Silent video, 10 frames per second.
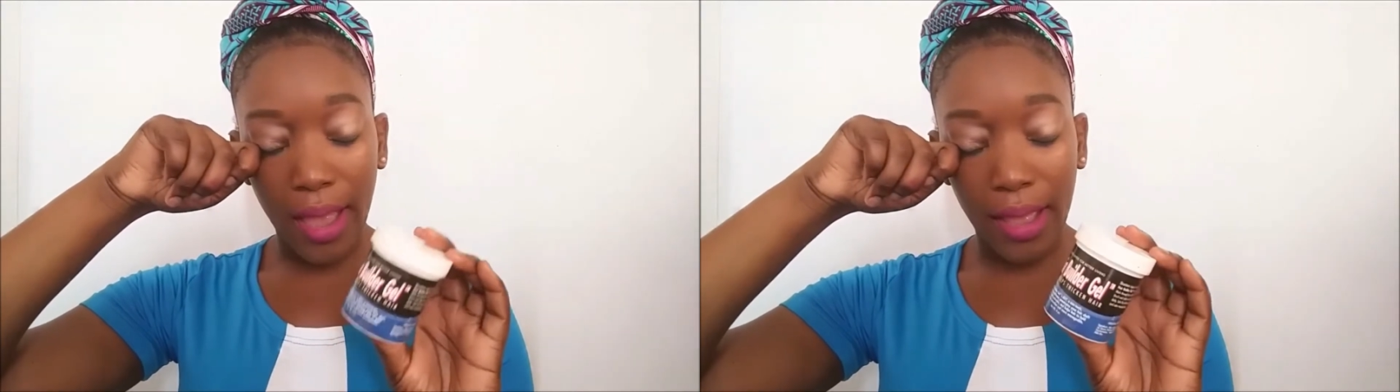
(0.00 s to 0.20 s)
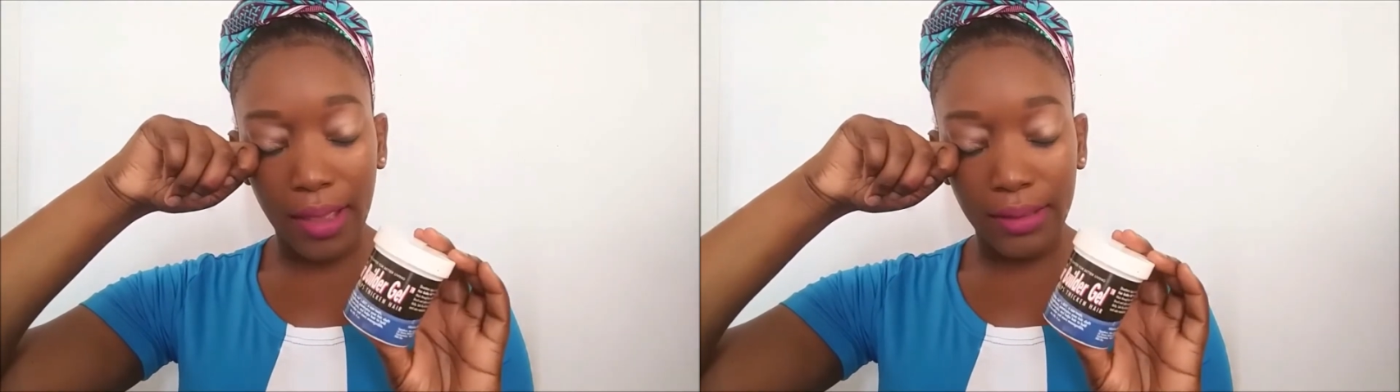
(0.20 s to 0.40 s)

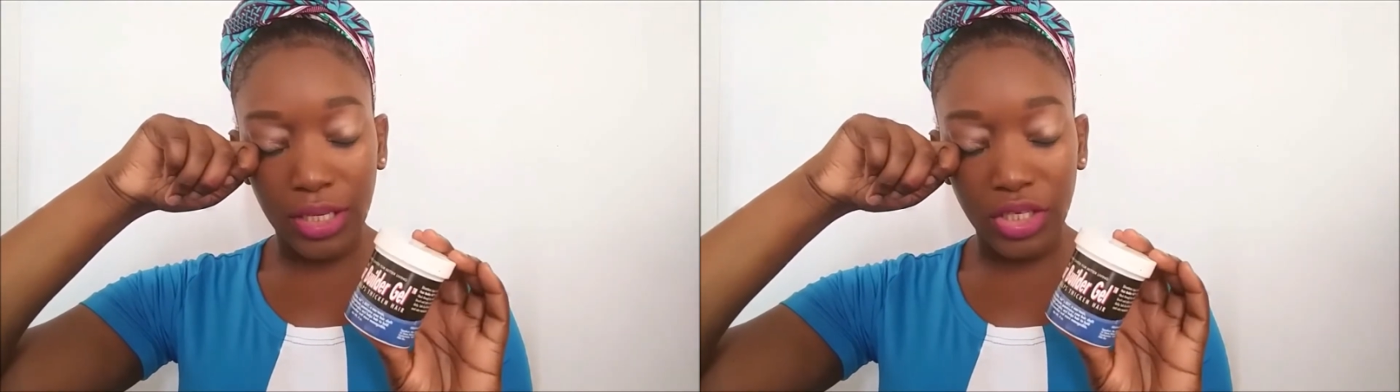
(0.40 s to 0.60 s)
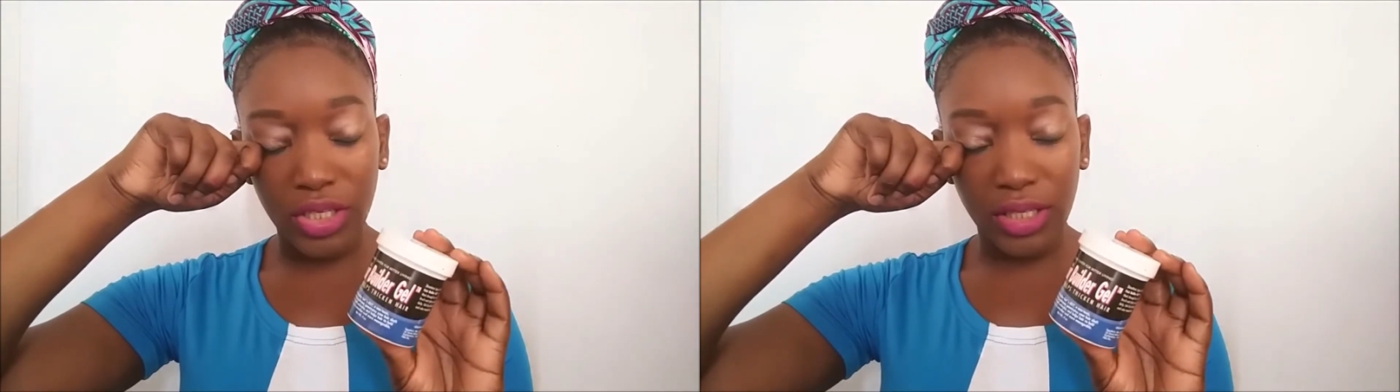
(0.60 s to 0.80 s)
and
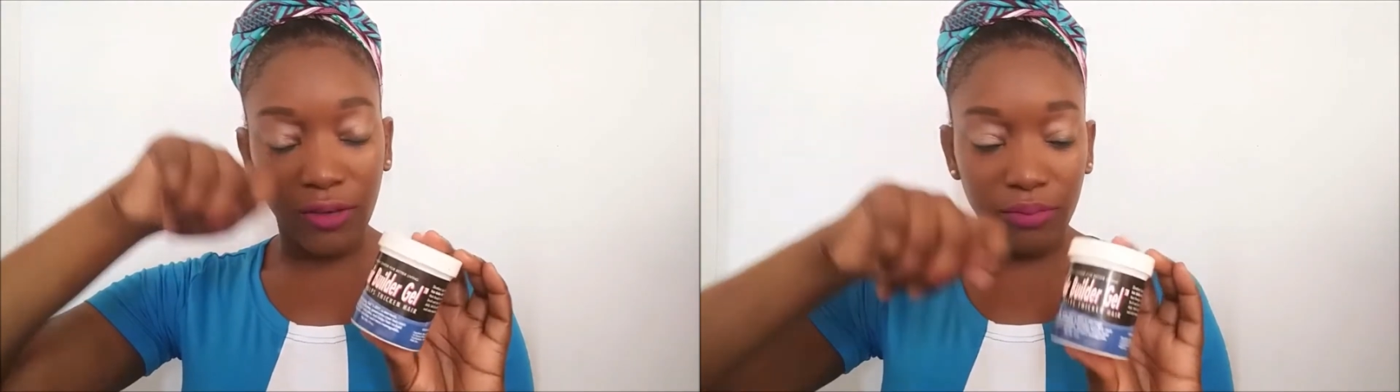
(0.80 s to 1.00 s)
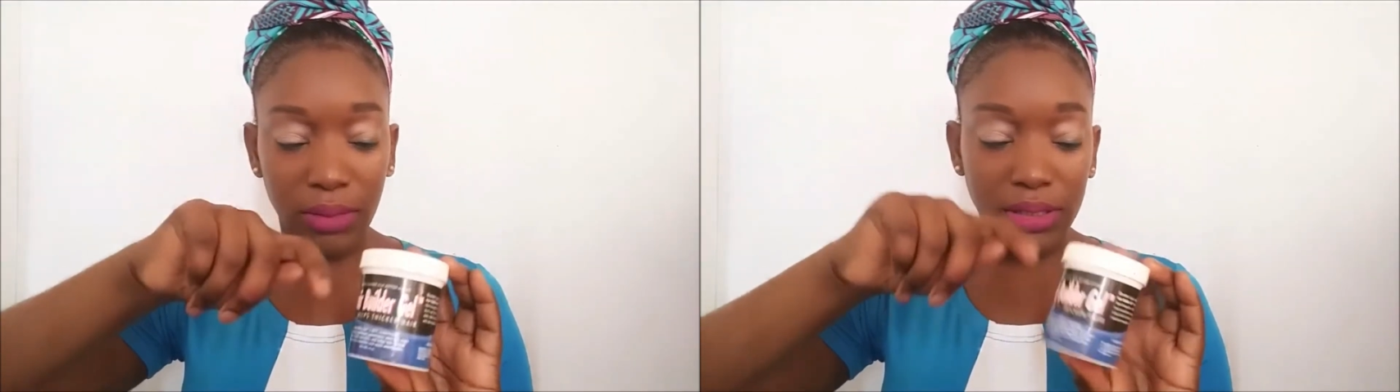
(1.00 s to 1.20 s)
then she
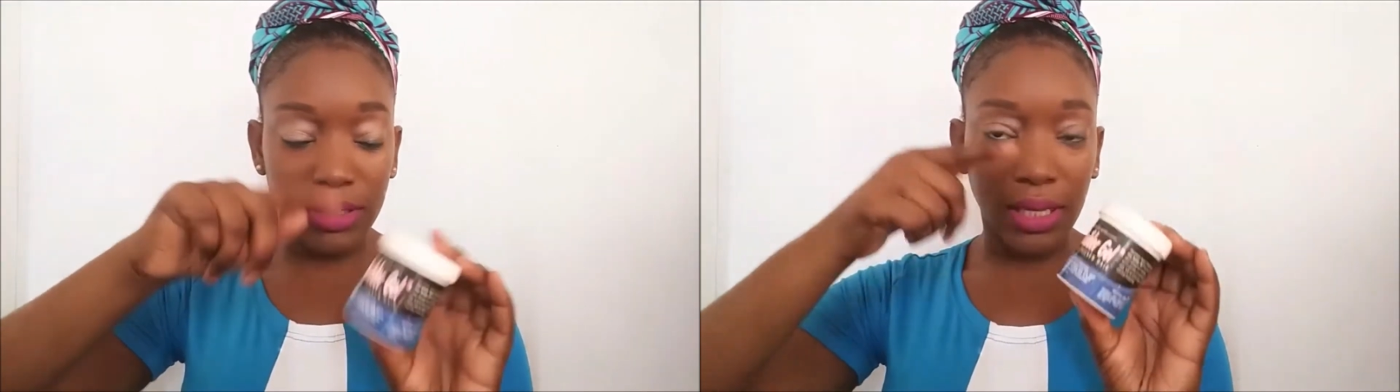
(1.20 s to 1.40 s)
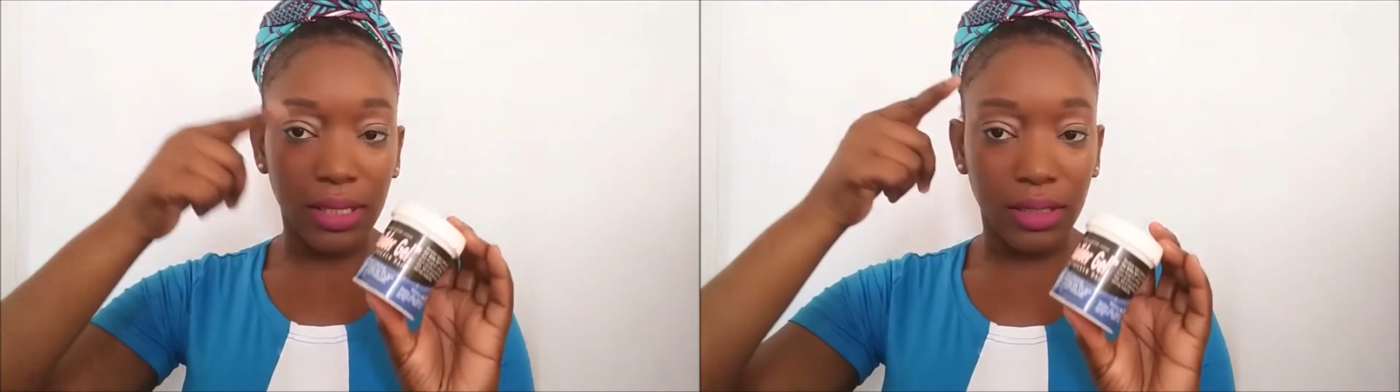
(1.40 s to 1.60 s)
gave me it
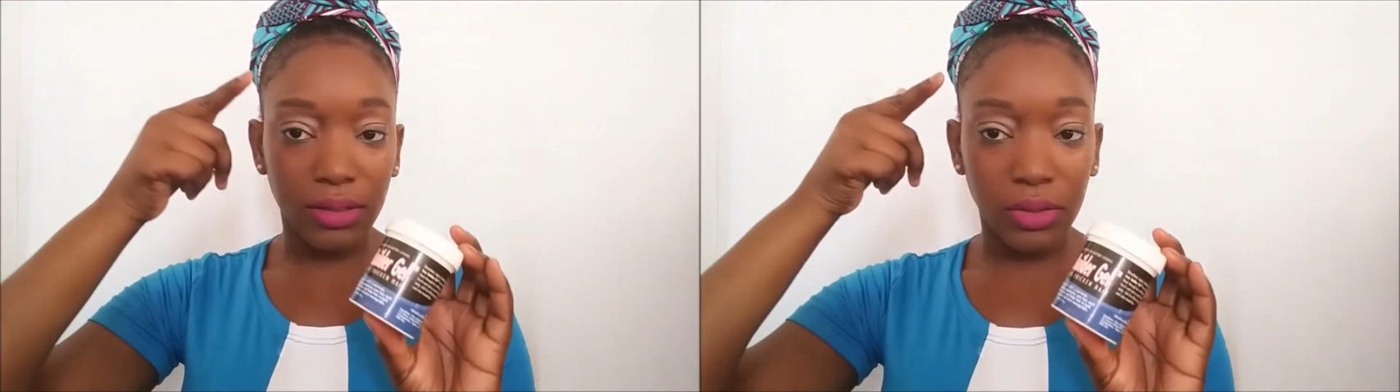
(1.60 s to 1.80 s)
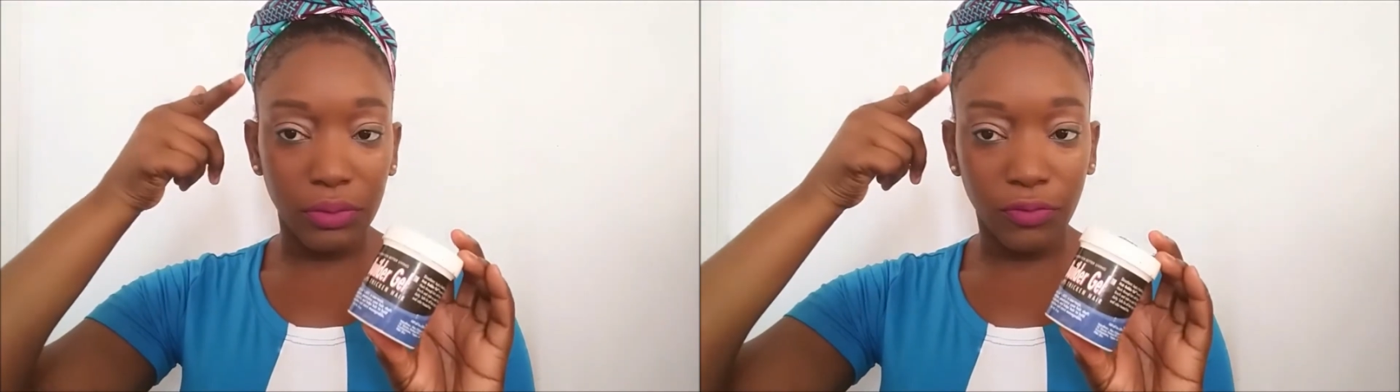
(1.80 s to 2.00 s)
so I
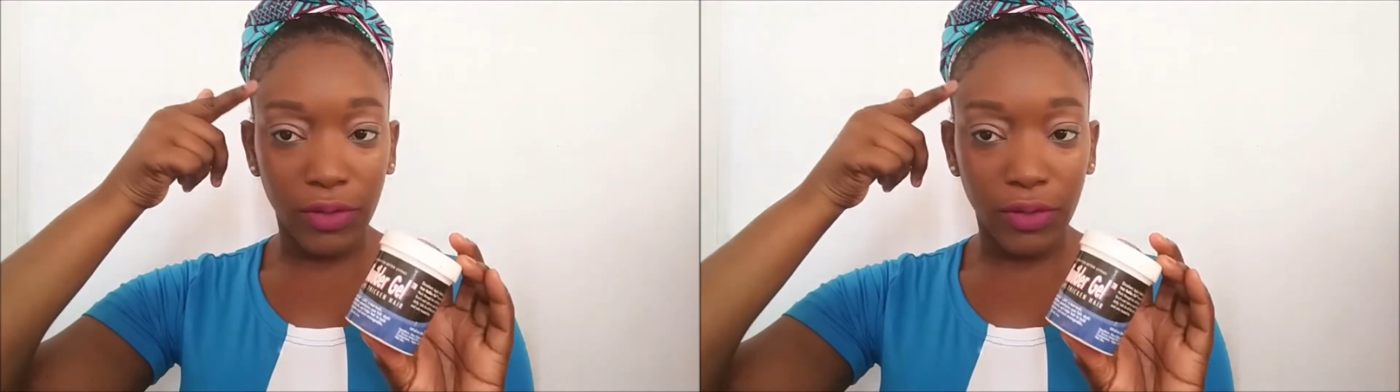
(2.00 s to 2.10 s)
can, you know,